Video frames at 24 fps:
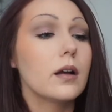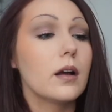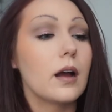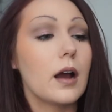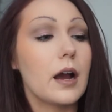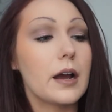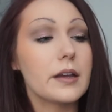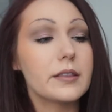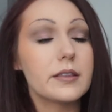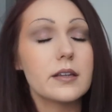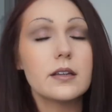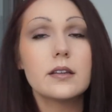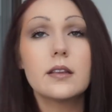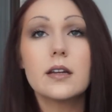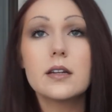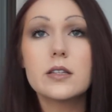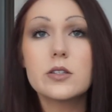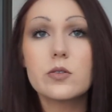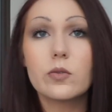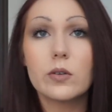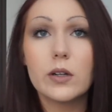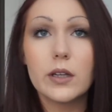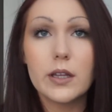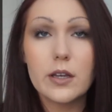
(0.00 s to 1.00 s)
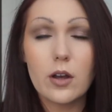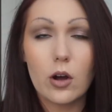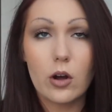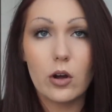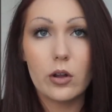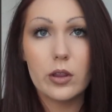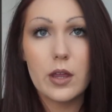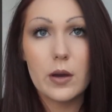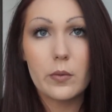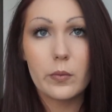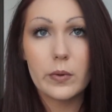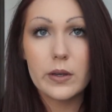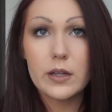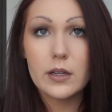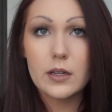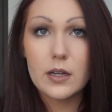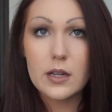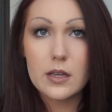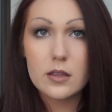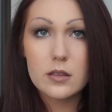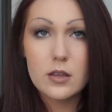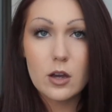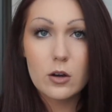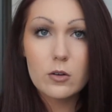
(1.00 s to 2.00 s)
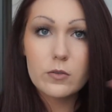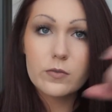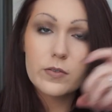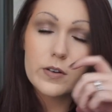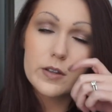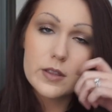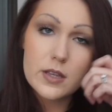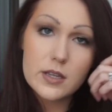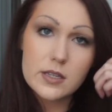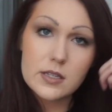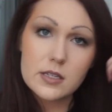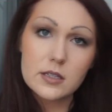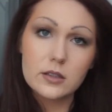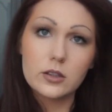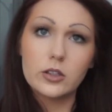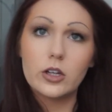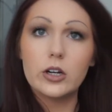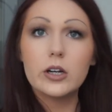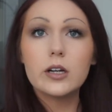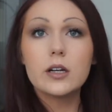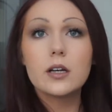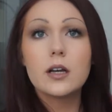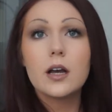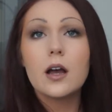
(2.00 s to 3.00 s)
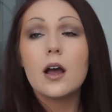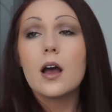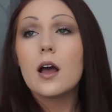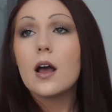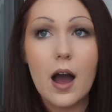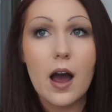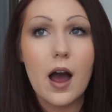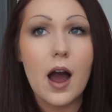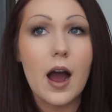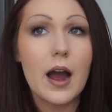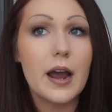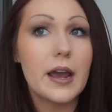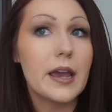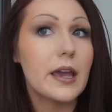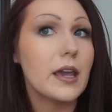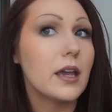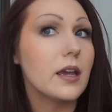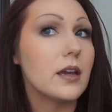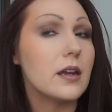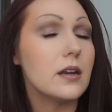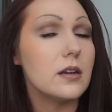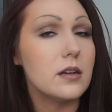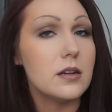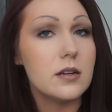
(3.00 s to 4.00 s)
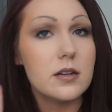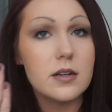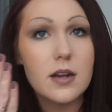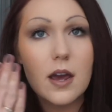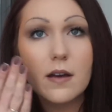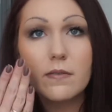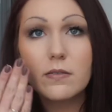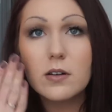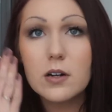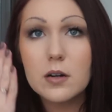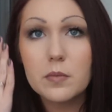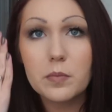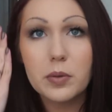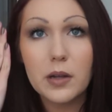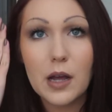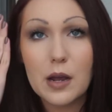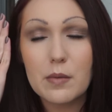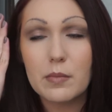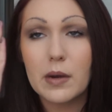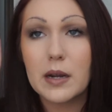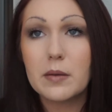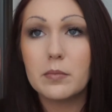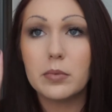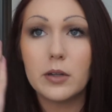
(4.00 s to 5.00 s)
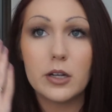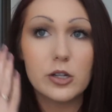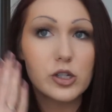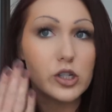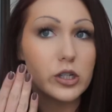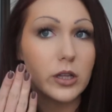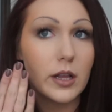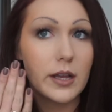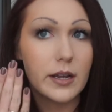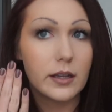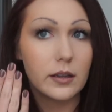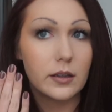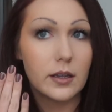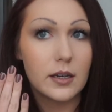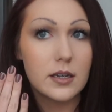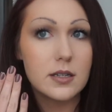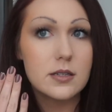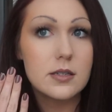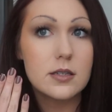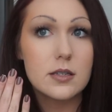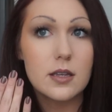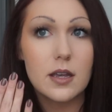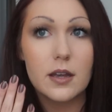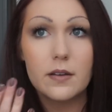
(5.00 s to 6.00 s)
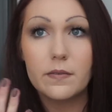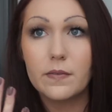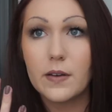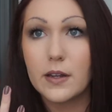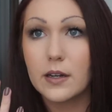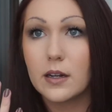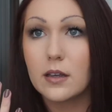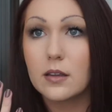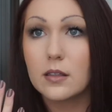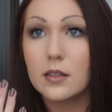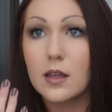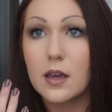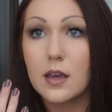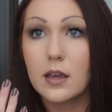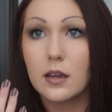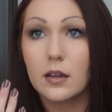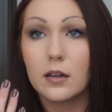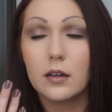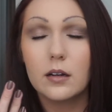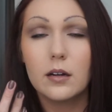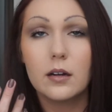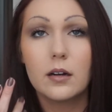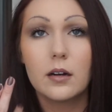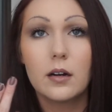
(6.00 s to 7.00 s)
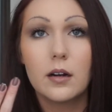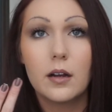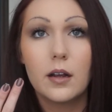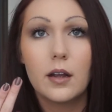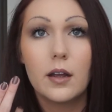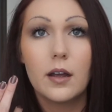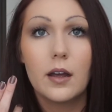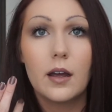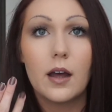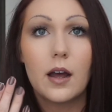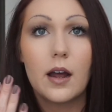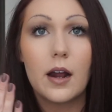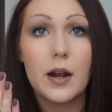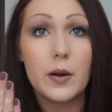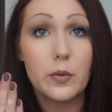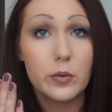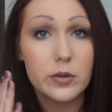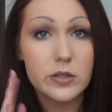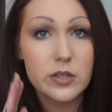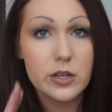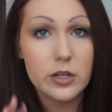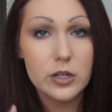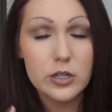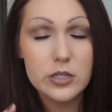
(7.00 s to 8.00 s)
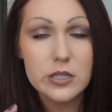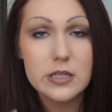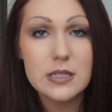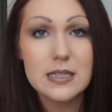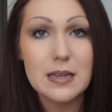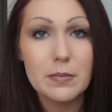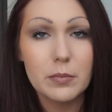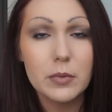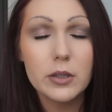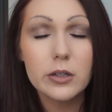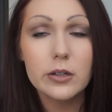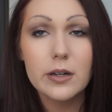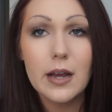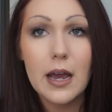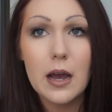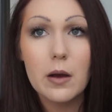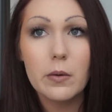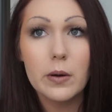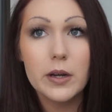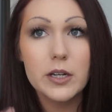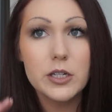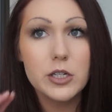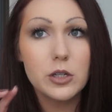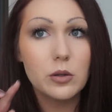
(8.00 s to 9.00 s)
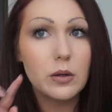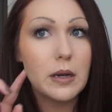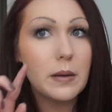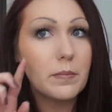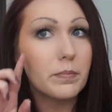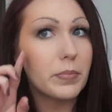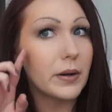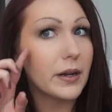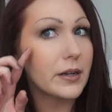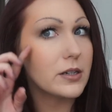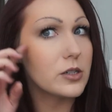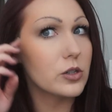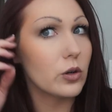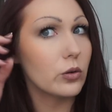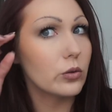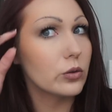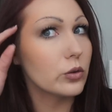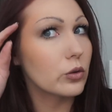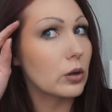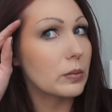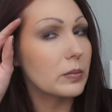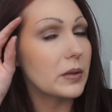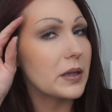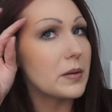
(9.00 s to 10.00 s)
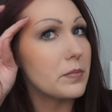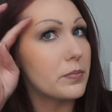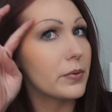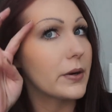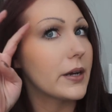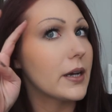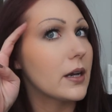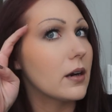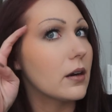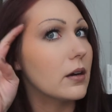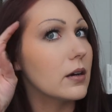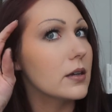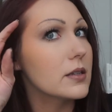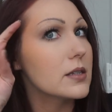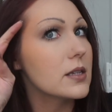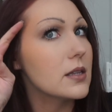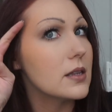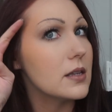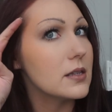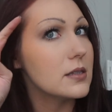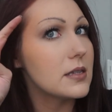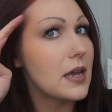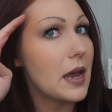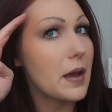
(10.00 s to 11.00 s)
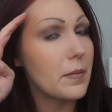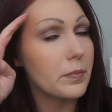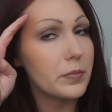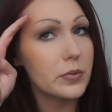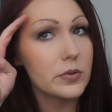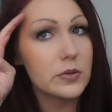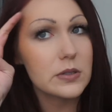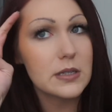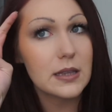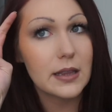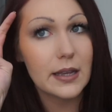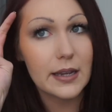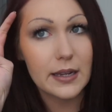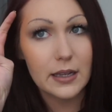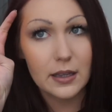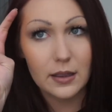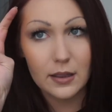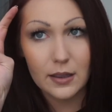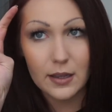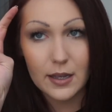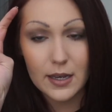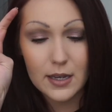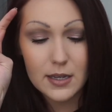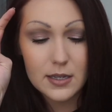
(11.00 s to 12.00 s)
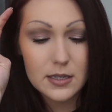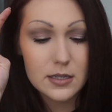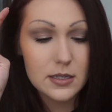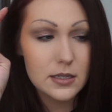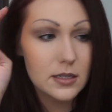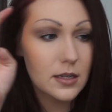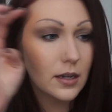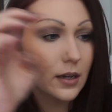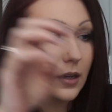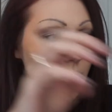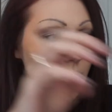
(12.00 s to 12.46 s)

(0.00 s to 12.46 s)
I think that's really all that we need though for this look. I never apply my blush like this. If anything, it was similar to how I do it, but I don't normally bring it onto the temples like this.